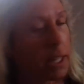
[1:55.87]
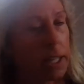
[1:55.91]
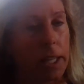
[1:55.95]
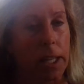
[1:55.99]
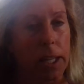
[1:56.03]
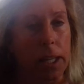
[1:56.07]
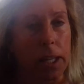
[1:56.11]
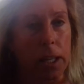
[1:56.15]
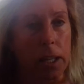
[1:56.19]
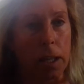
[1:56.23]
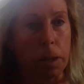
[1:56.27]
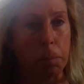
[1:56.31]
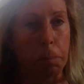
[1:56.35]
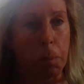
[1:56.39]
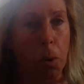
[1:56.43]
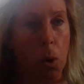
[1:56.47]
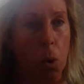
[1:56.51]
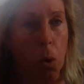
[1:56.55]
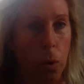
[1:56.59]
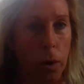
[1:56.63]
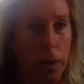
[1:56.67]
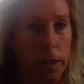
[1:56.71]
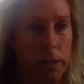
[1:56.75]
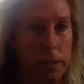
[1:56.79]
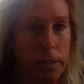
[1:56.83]
of the key
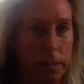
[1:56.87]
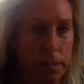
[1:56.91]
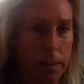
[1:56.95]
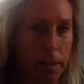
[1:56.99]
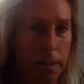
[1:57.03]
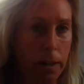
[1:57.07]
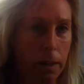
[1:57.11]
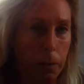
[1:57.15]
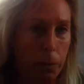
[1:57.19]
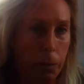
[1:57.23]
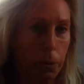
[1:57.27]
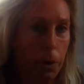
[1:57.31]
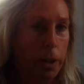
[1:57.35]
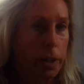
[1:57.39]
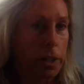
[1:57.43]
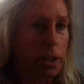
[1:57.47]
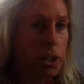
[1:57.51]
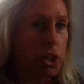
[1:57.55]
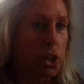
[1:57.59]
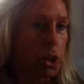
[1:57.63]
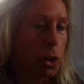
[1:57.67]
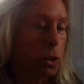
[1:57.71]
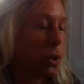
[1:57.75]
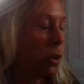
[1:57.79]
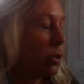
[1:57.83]
points that I want to
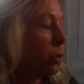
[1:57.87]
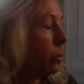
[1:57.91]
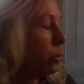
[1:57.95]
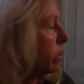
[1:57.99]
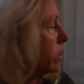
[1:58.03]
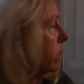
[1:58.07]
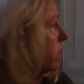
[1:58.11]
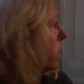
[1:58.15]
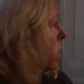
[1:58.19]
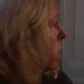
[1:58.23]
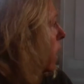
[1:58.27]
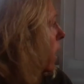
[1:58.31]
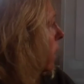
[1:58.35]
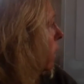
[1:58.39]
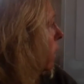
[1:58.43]
show you with the